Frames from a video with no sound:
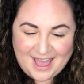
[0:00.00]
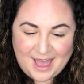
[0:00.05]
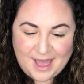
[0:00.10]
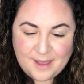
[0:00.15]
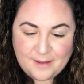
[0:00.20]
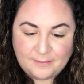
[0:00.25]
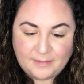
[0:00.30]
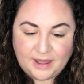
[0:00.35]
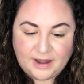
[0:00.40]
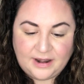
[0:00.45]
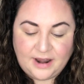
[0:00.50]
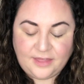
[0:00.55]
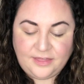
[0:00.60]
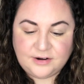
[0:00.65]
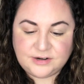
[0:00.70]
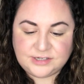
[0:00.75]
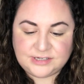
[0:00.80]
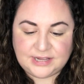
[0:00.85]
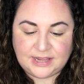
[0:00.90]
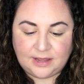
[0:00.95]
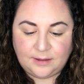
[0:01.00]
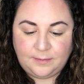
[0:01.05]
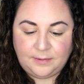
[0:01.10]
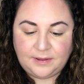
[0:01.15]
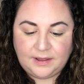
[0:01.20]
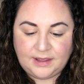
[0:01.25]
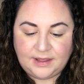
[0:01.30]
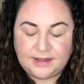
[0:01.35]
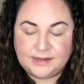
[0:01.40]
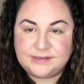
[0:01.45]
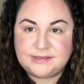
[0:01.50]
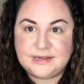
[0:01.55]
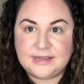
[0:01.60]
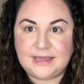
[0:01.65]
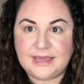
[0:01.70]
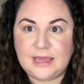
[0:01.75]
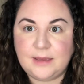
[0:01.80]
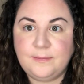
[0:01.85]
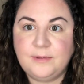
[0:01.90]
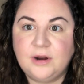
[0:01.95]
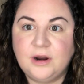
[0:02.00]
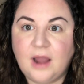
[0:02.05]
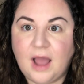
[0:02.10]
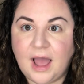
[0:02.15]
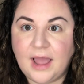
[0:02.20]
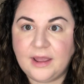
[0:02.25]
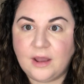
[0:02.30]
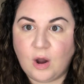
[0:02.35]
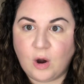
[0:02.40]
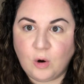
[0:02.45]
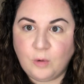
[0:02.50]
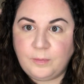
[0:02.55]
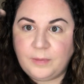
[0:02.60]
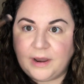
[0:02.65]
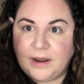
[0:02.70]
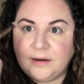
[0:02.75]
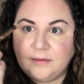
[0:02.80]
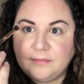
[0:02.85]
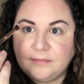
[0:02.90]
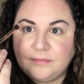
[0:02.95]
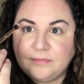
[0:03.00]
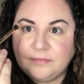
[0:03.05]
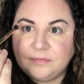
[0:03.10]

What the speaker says: Another tip is to keep your eye open